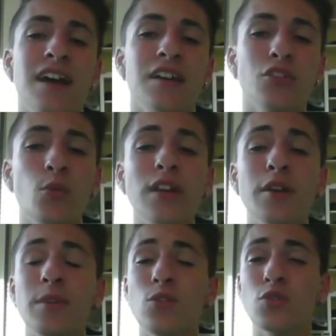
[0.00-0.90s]
So we
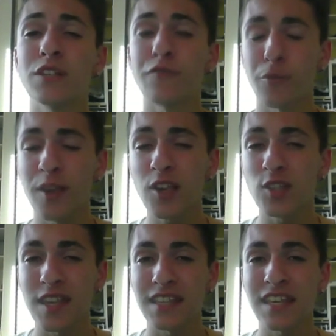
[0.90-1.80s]
could be using
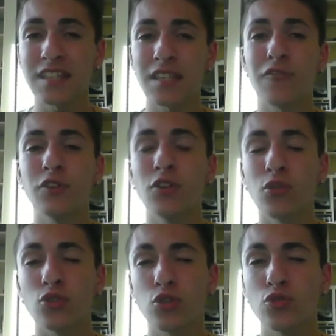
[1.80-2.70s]
formations like this if we
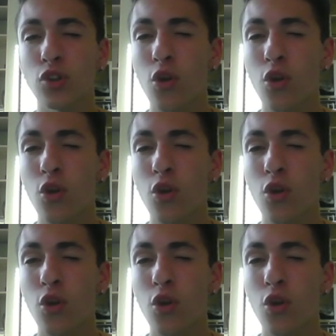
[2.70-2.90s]
don't choose to